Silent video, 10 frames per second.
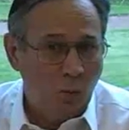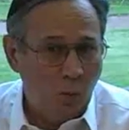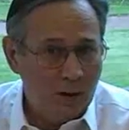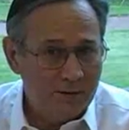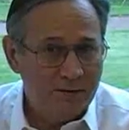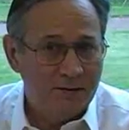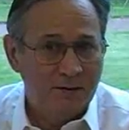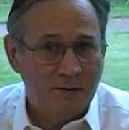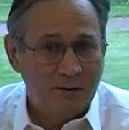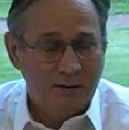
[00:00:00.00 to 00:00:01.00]
with
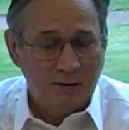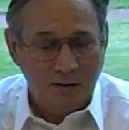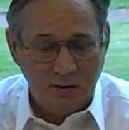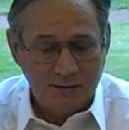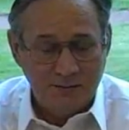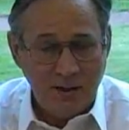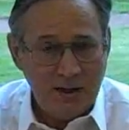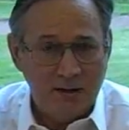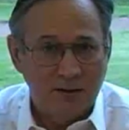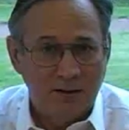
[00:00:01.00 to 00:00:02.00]
his meat.